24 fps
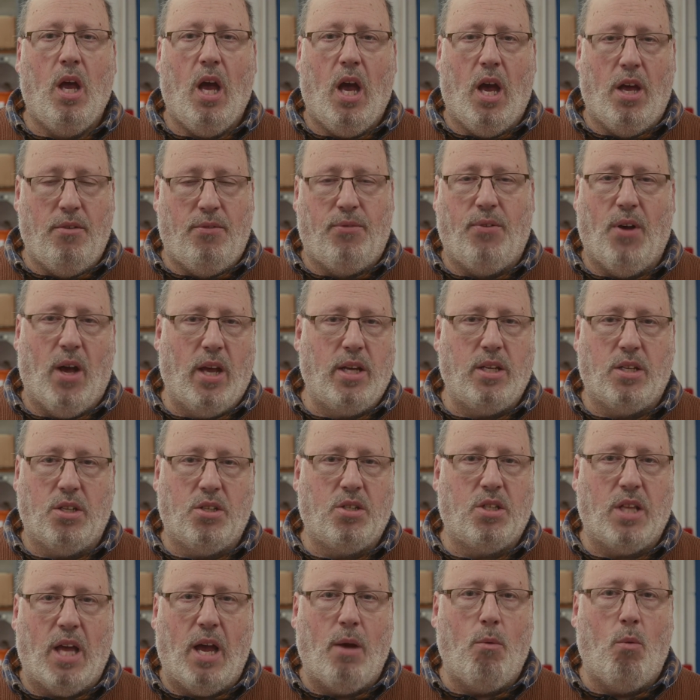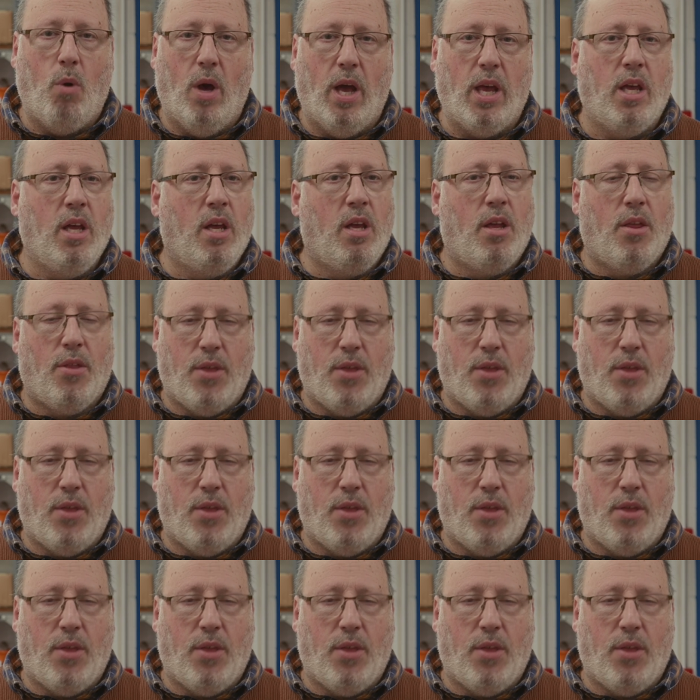and find us that way.